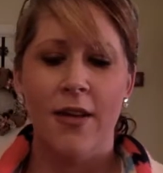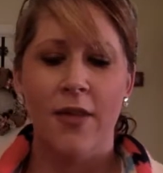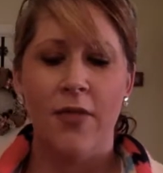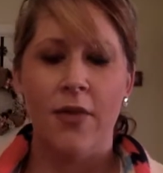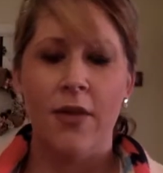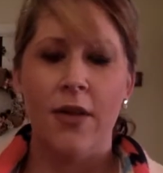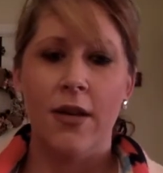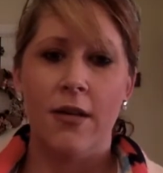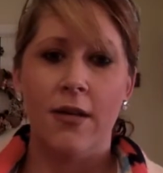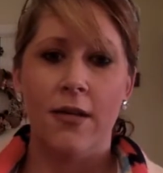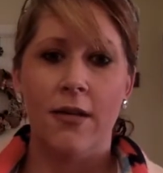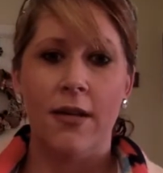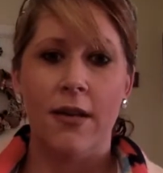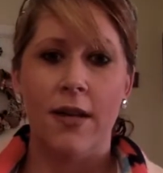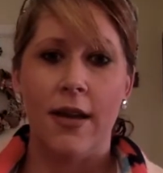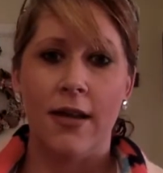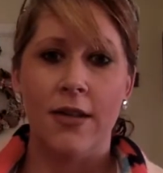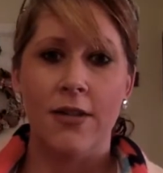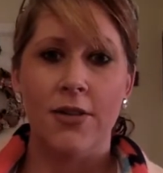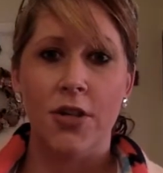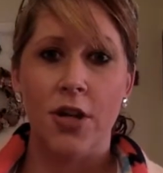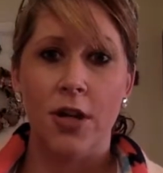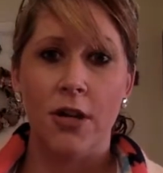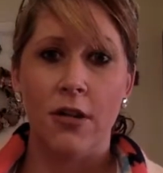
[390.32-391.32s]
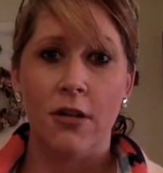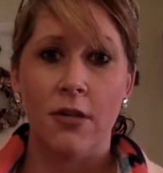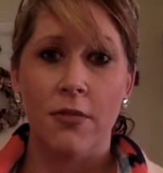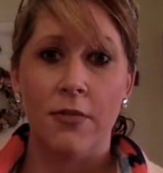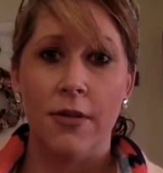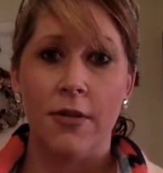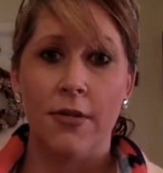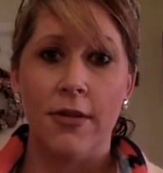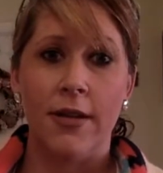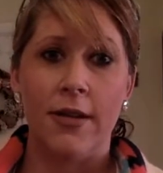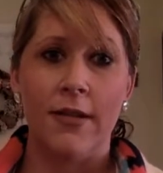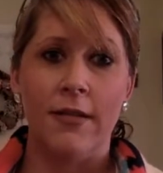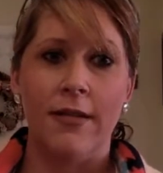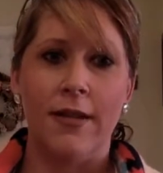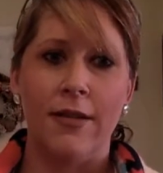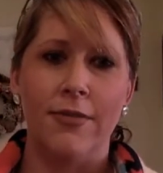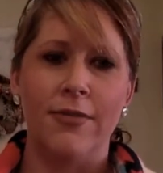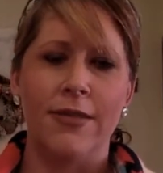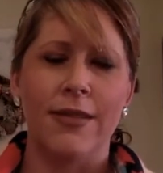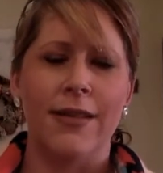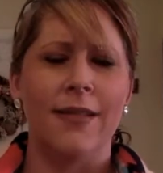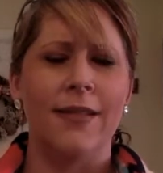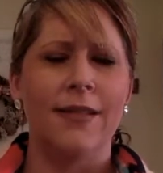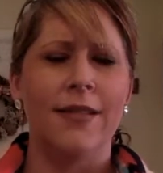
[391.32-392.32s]
we all kind of had a chuckle about it, and I
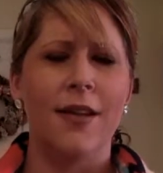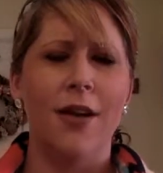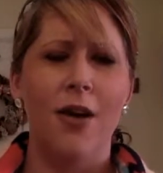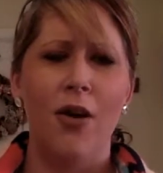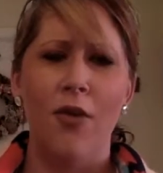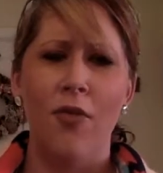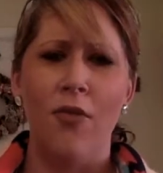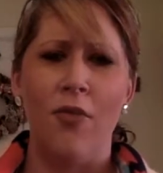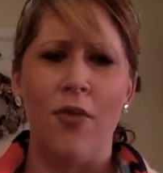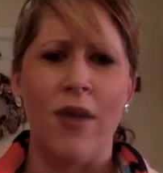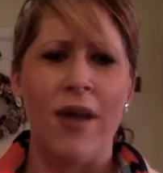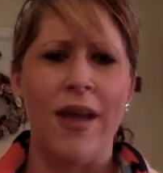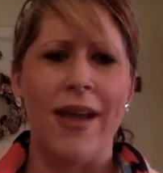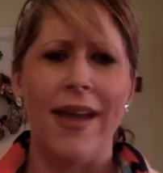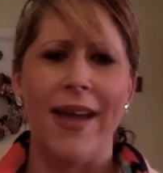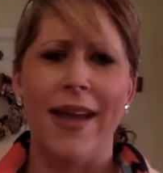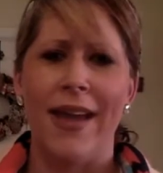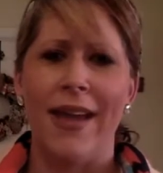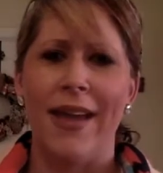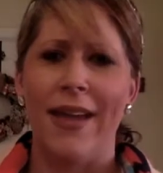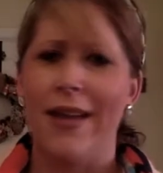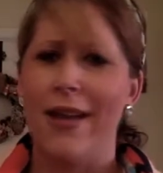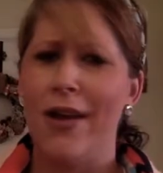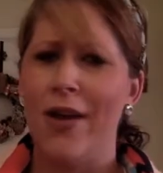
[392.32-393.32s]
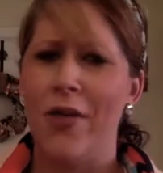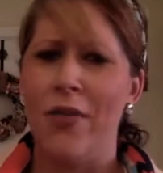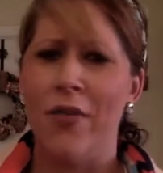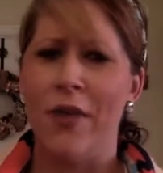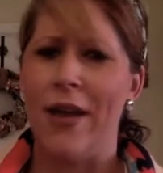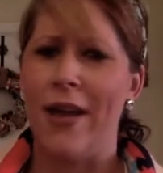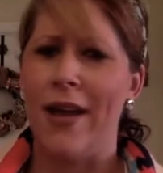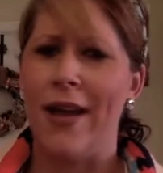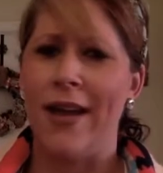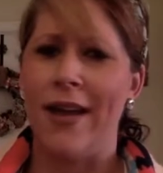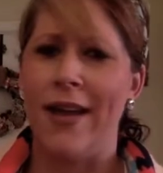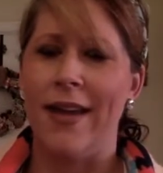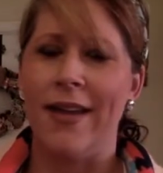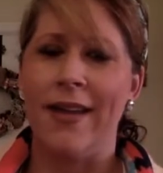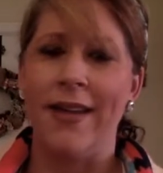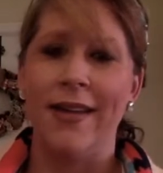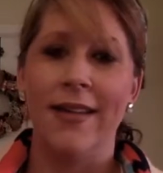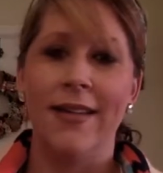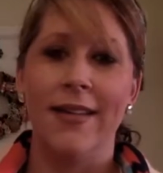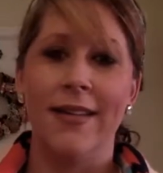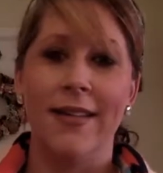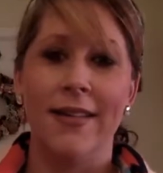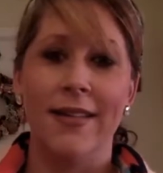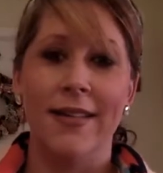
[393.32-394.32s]
was like, no way,
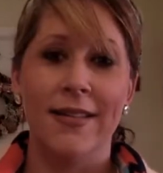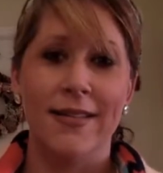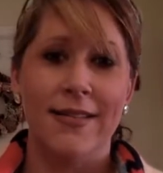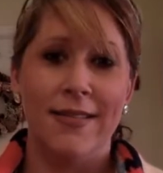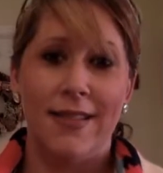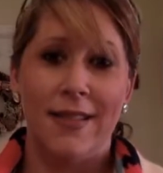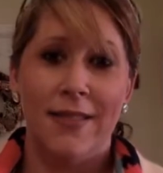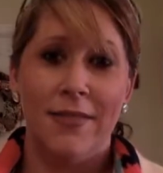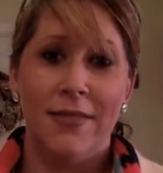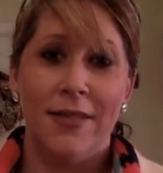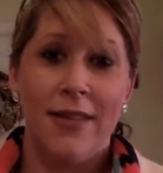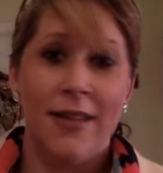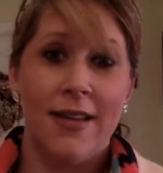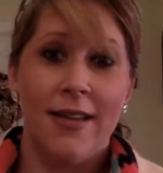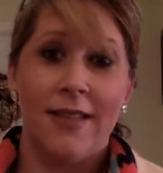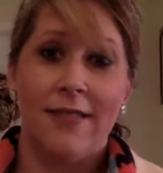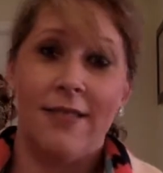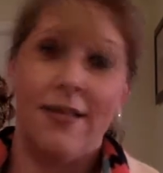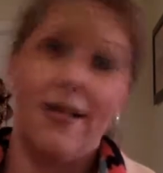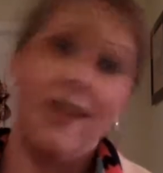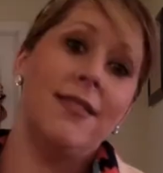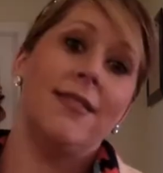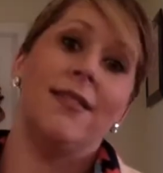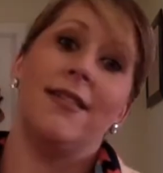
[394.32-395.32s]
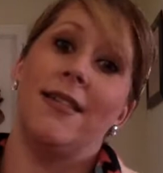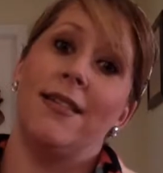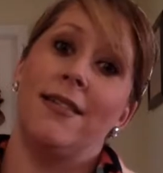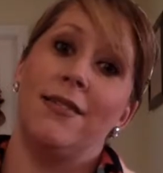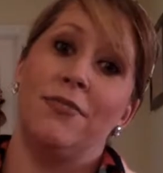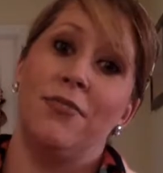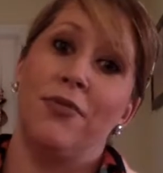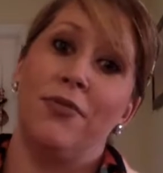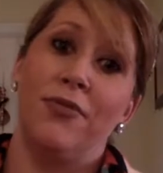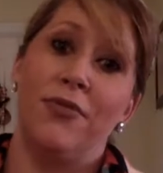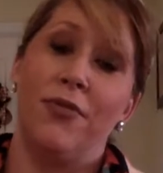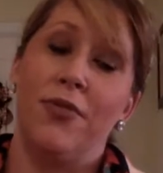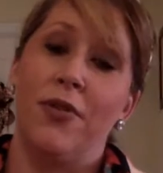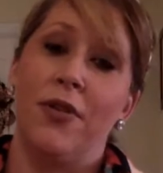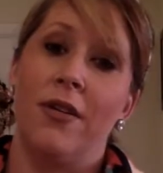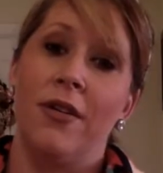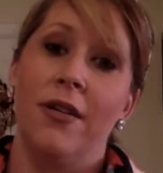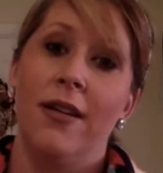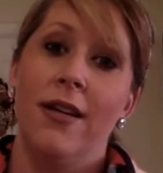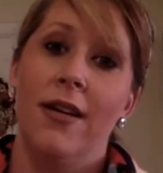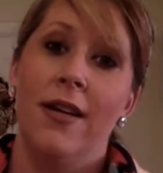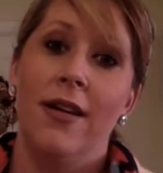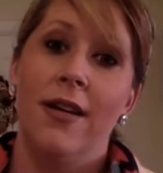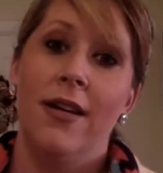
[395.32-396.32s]
because I'd taken lots of tests before,
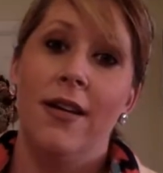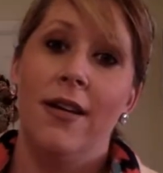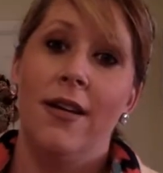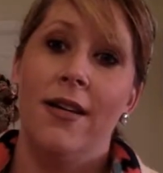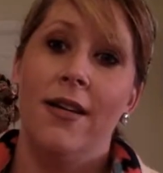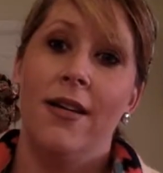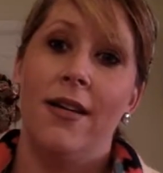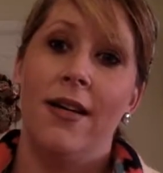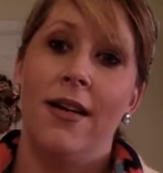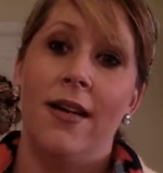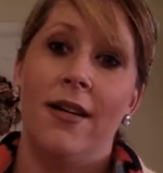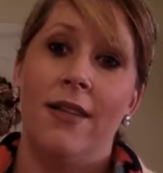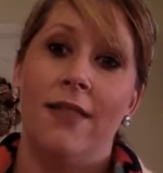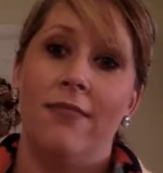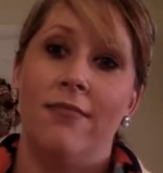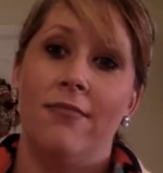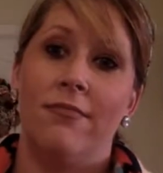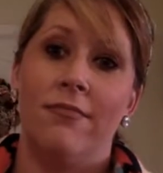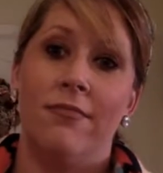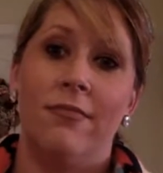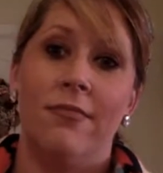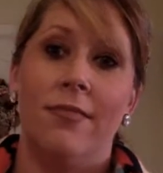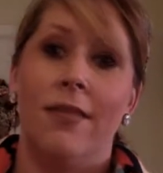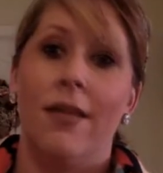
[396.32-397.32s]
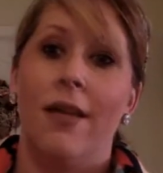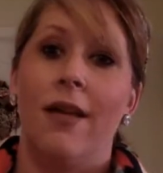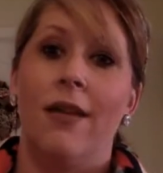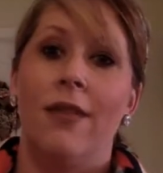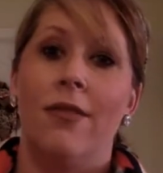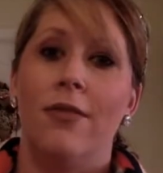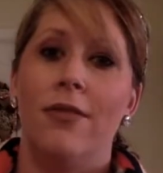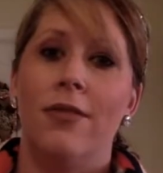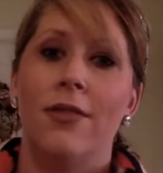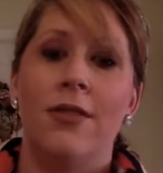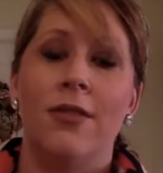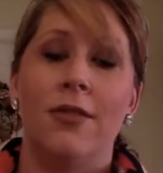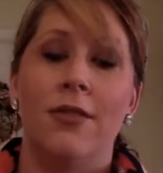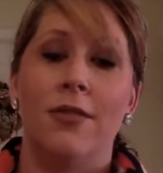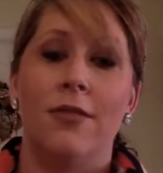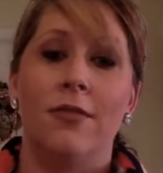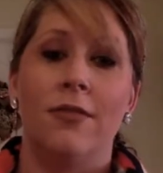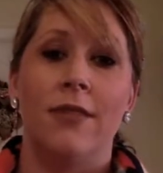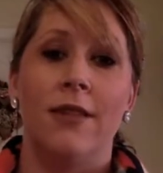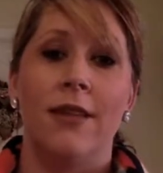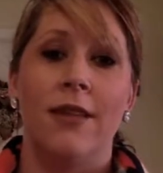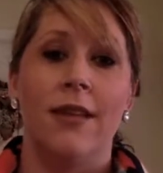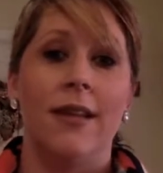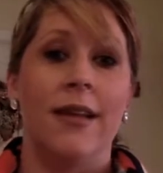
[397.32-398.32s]
and they always turn out
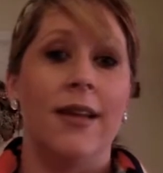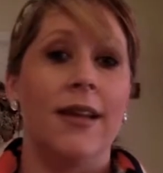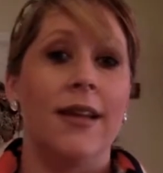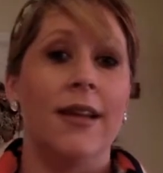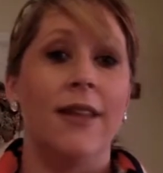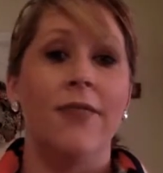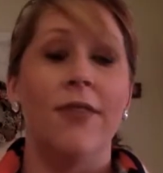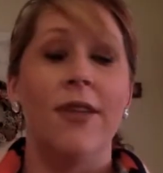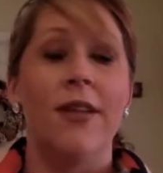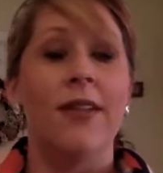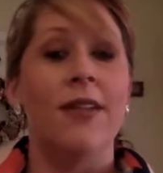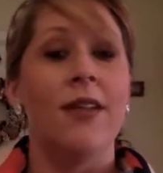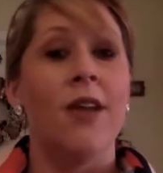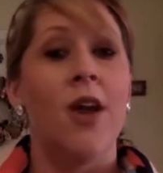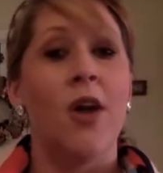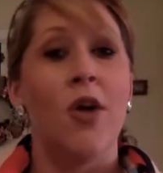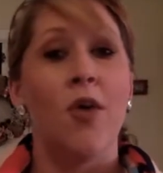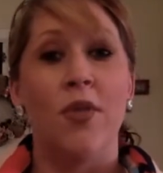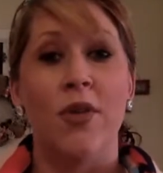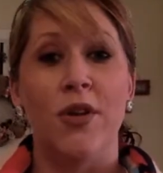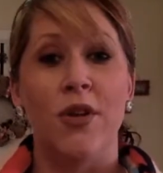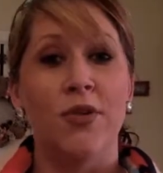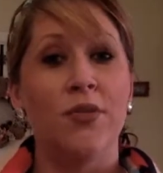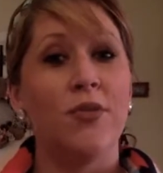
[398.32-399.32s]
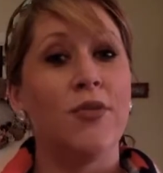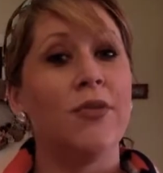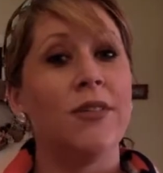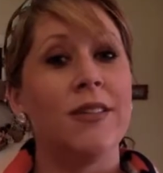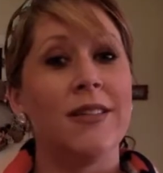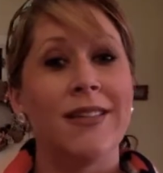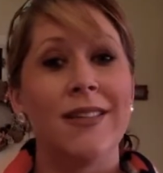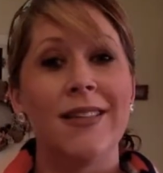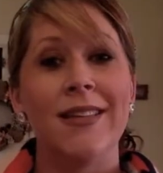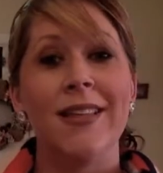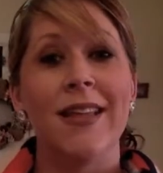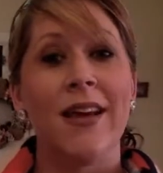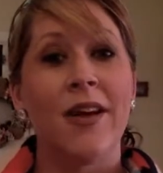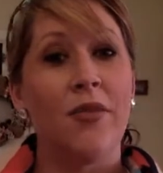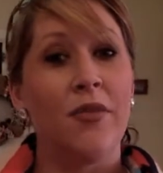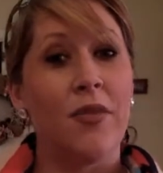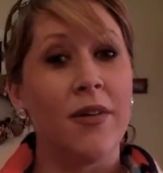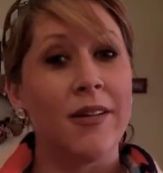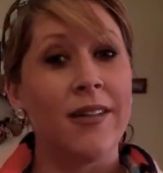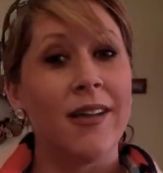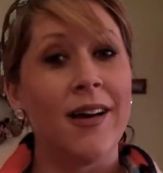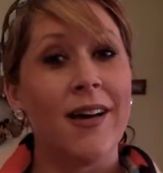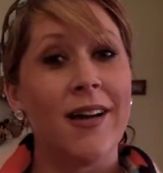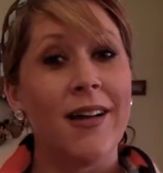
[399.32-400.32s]
like negative. And when you only see that
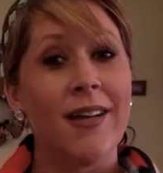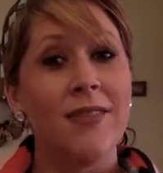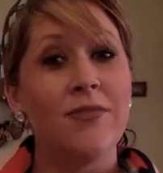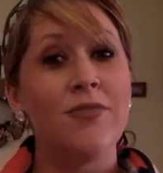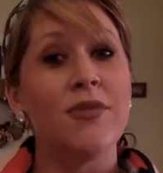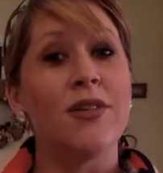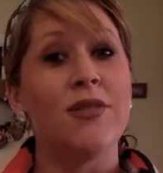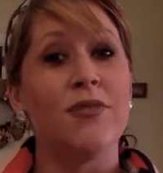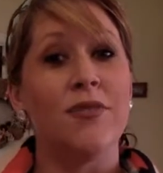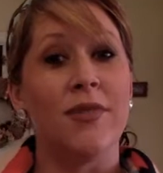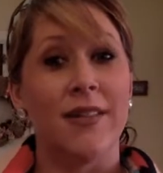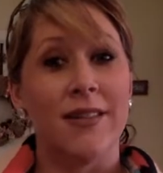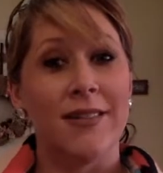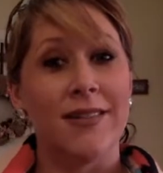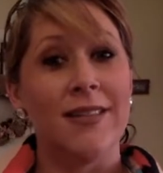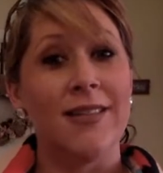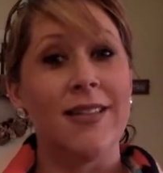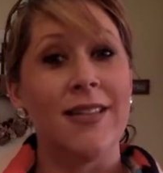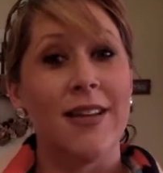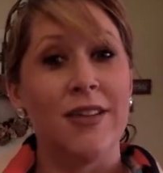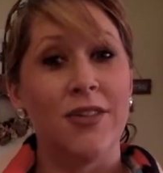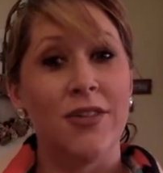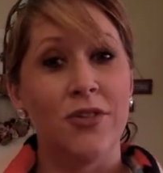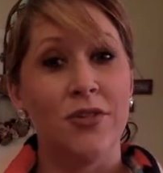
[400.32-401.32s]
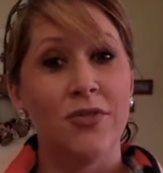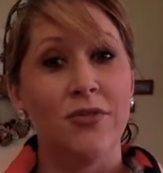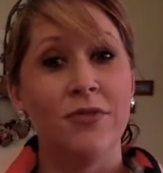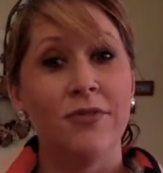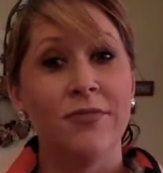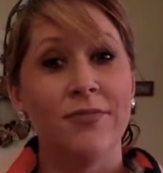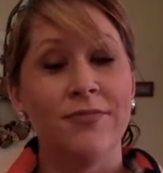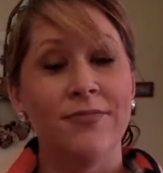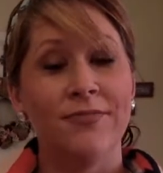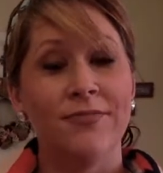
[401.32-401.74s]
one line, when you want to see that too,